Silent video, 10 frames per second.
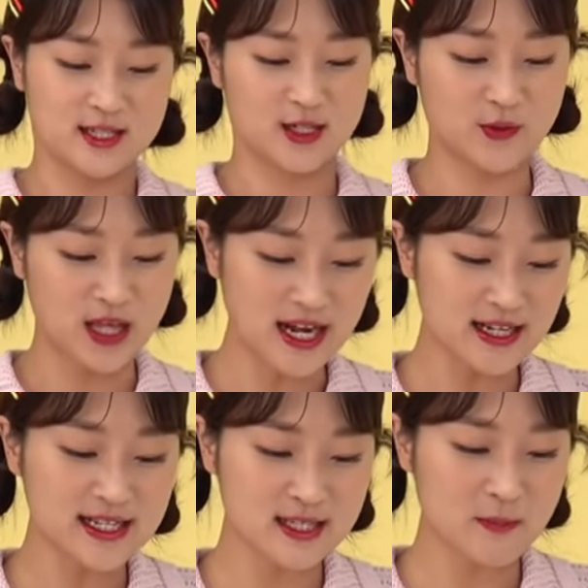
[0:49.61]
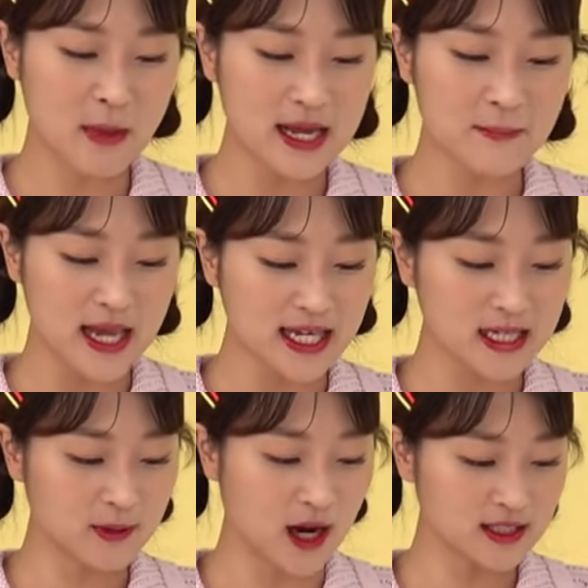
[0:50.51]
So that is my
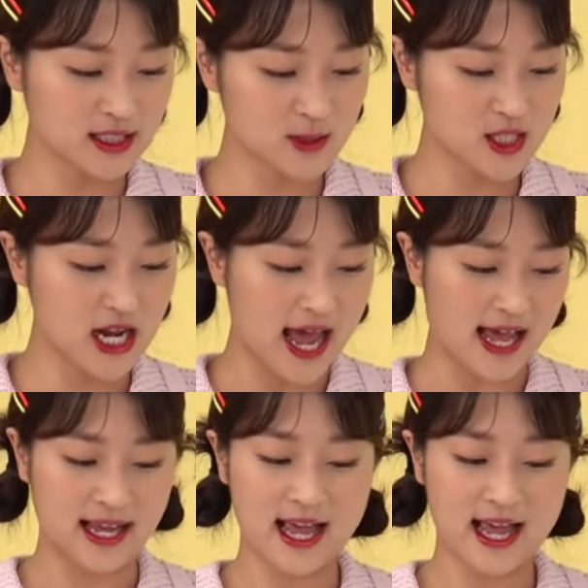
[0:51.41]
makeup concept today.